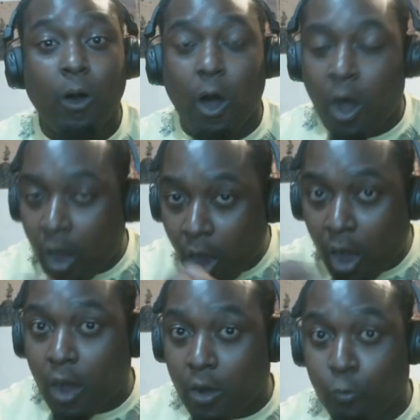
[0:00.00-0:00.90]

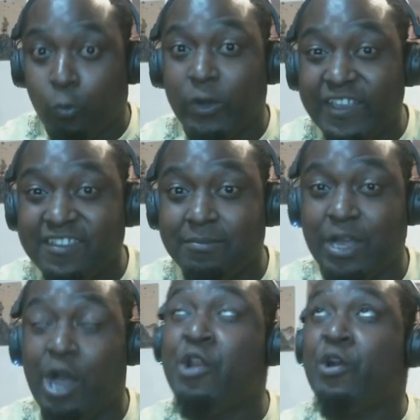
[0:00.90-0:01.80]
reasonably
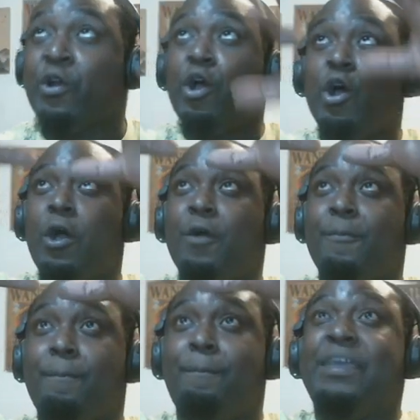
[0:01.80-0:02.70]
under
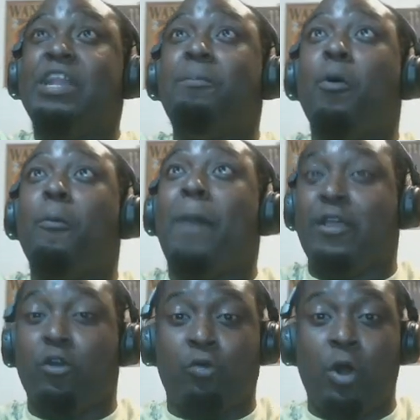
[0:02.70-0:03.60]
beatable by
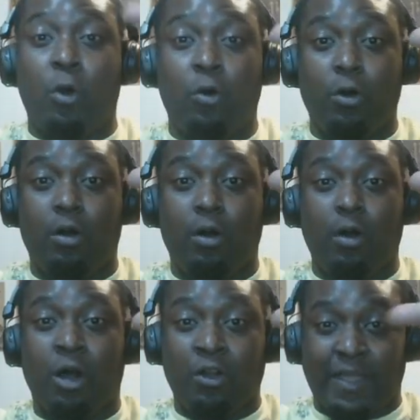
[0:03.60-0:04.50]
Garou
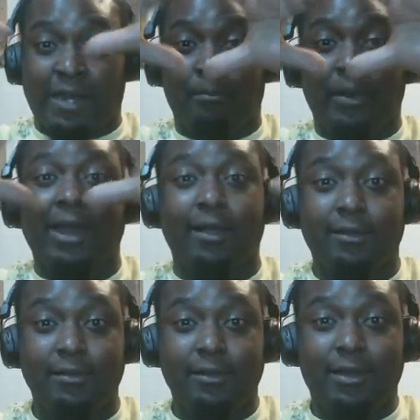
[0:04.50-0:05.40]
under that umbrella.
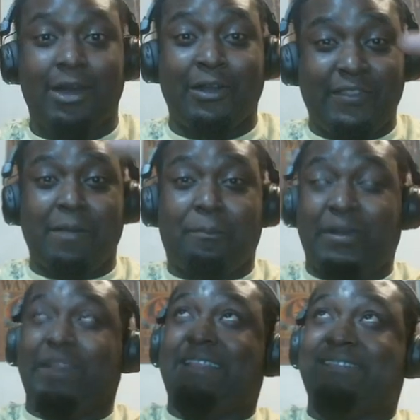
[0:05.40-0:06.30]
Under the
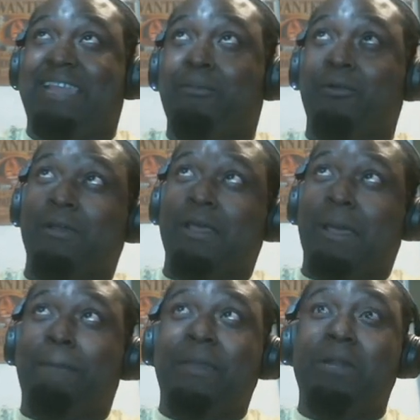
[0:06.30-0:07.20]
umbrella that's labeled
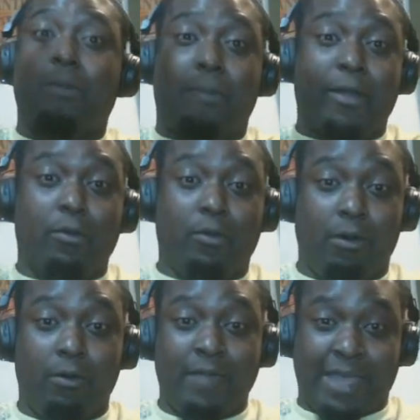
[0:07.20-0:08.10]
beatable by
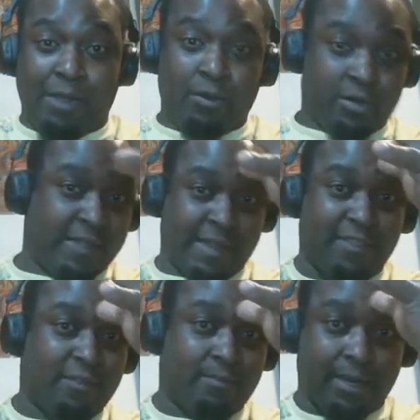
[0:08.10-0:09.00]
Garou. That anyone underneath
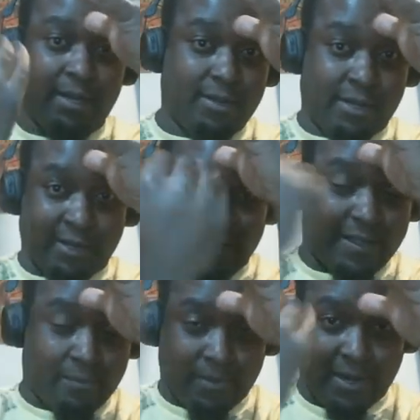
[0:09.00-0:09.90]

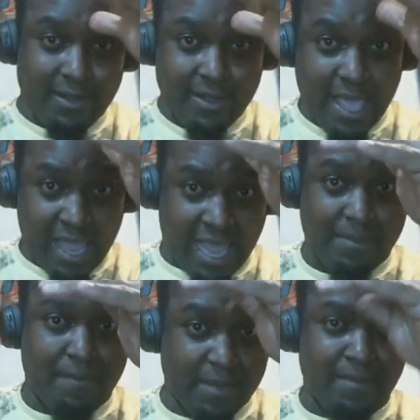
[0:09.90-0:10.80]
that umbrella can
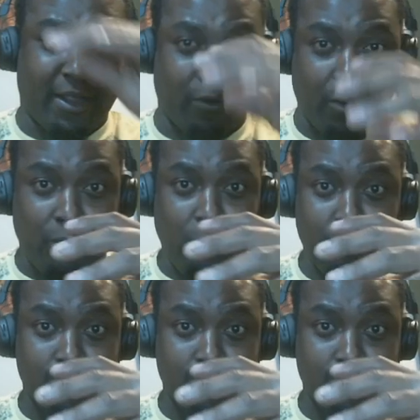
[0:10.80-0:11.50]
be beaten by Garou.